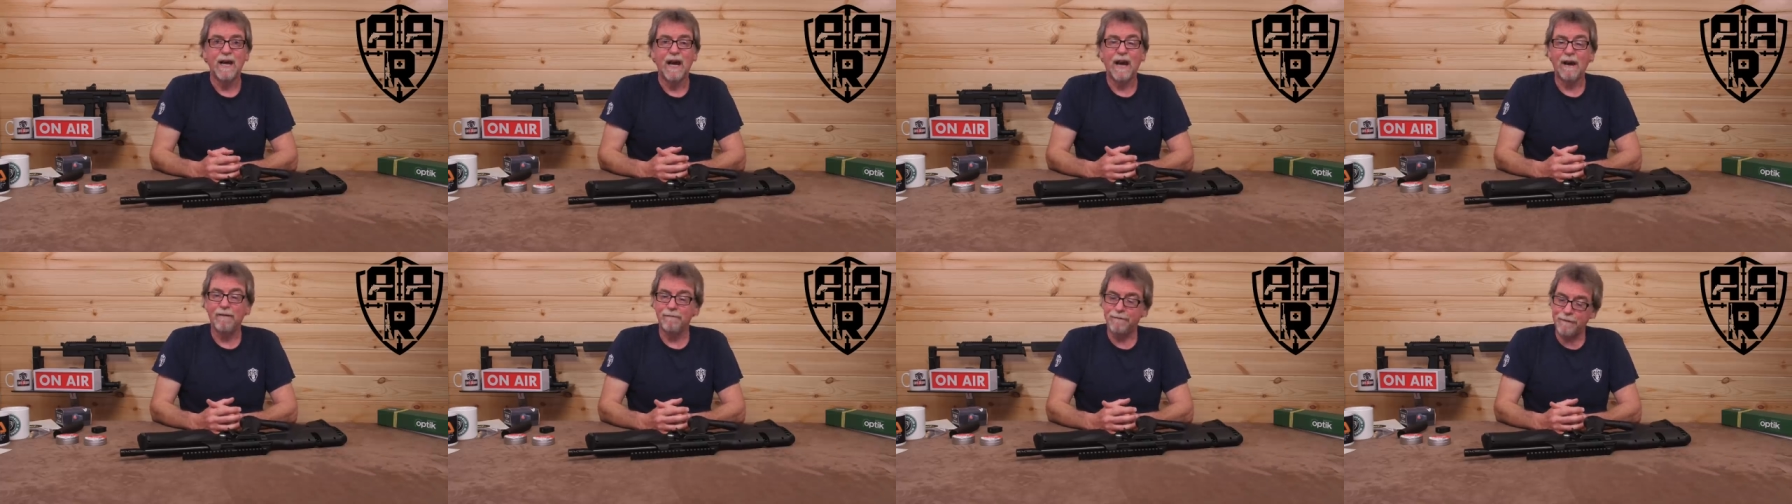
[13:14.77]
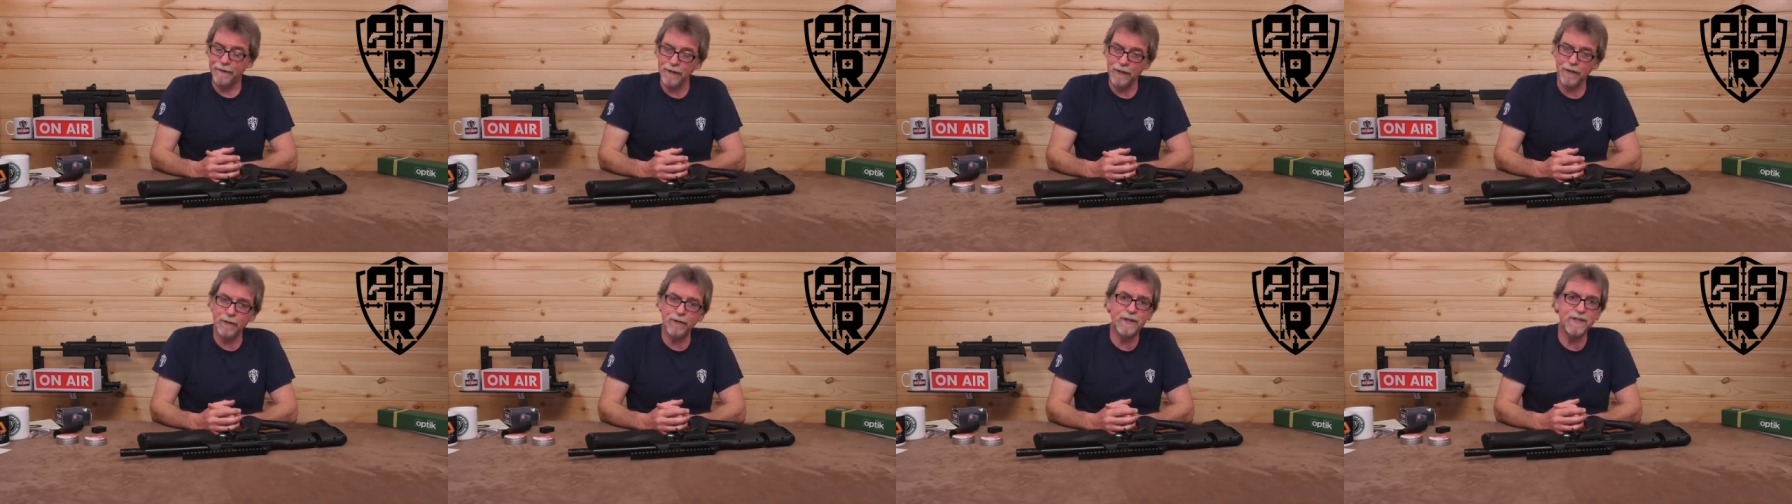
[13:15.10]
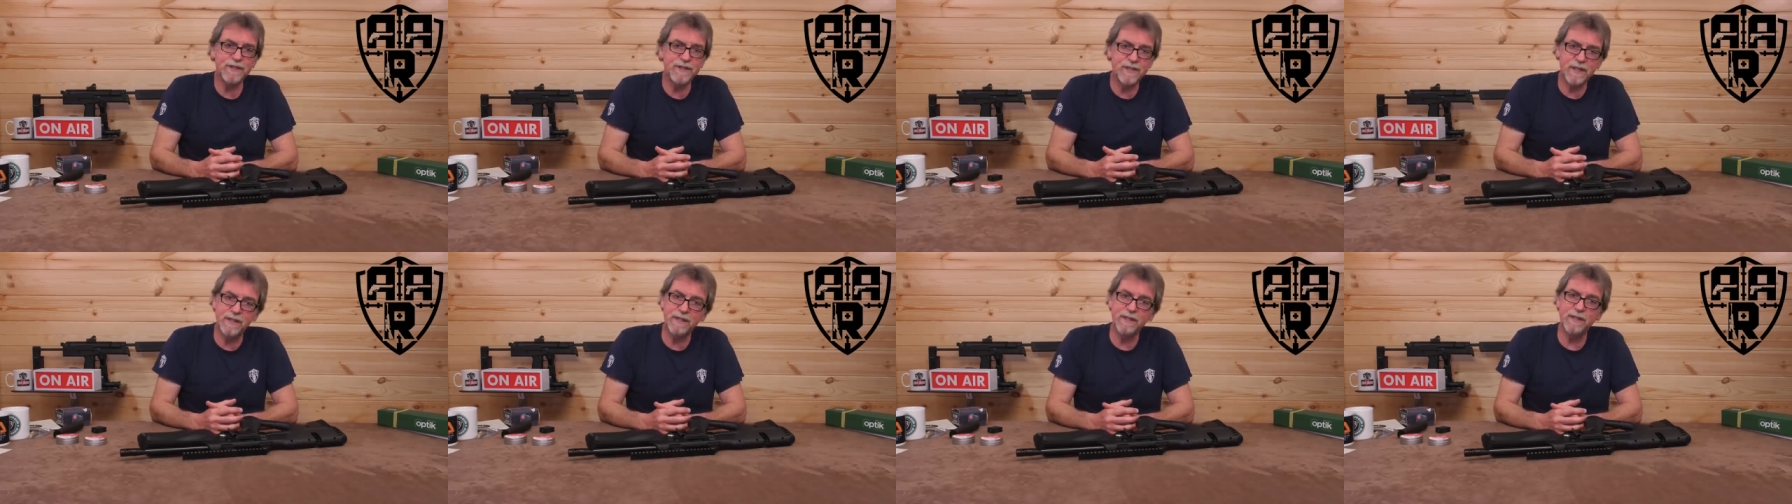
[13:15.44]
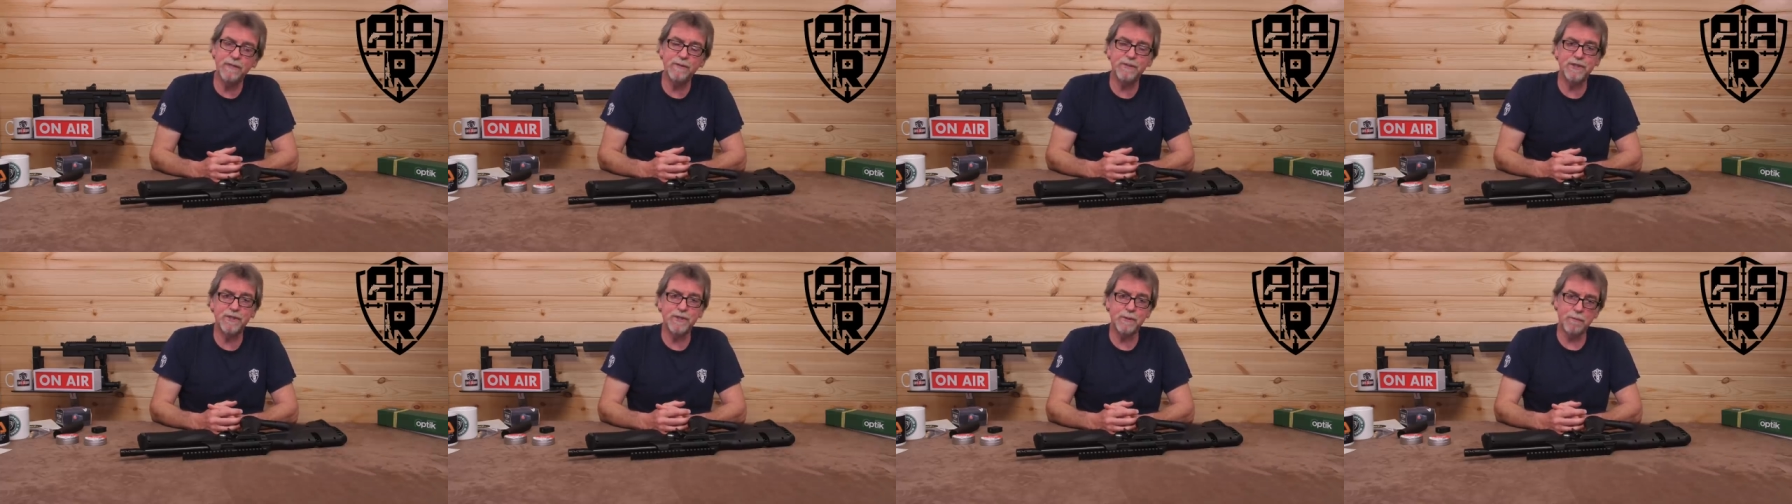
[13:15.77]
and for your
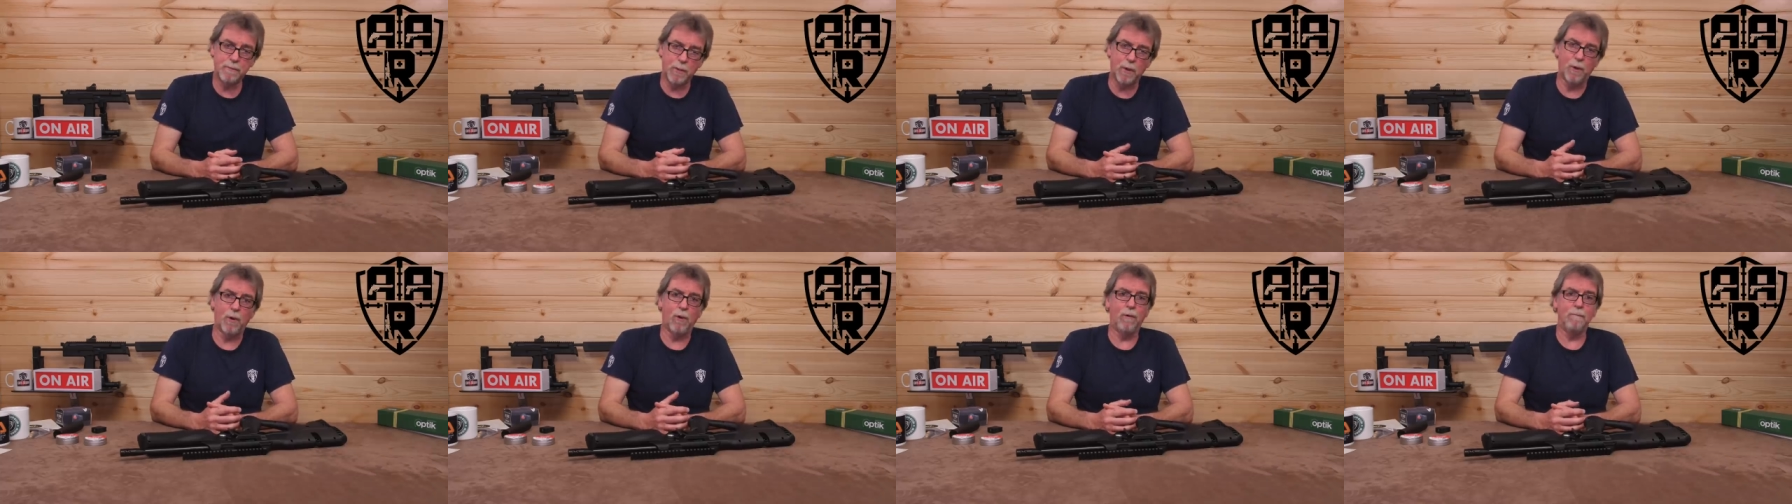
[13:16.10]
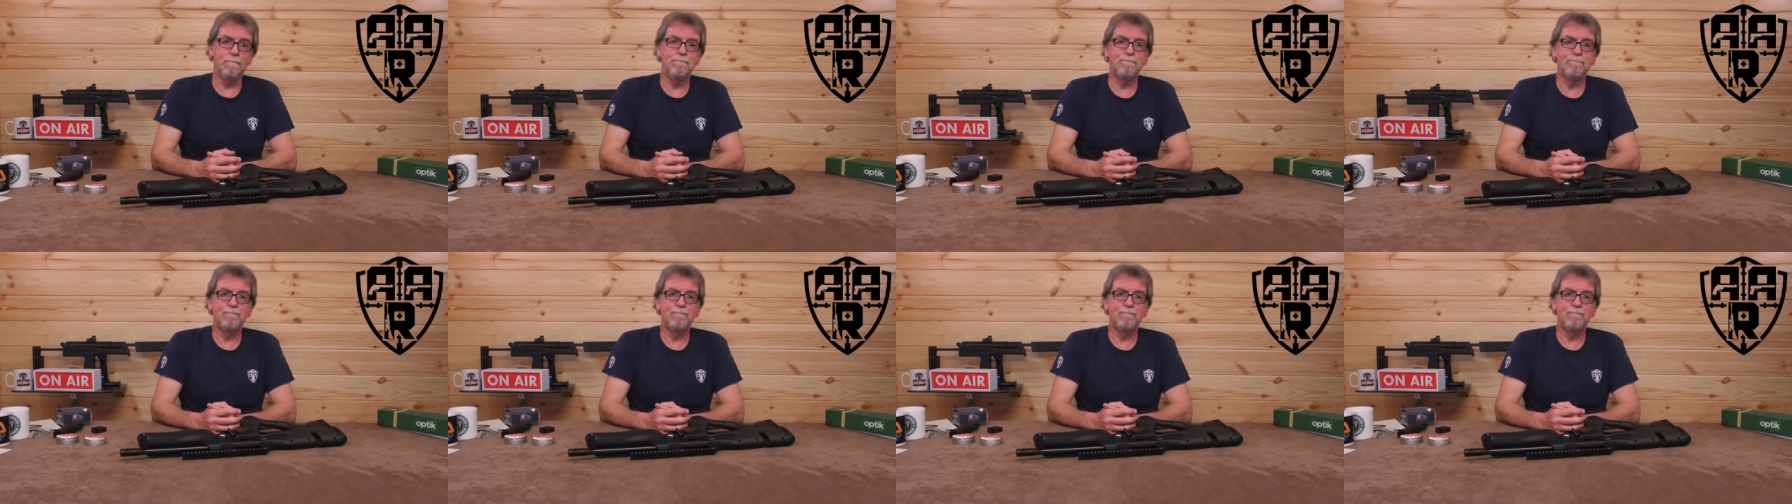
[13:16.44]
continued support.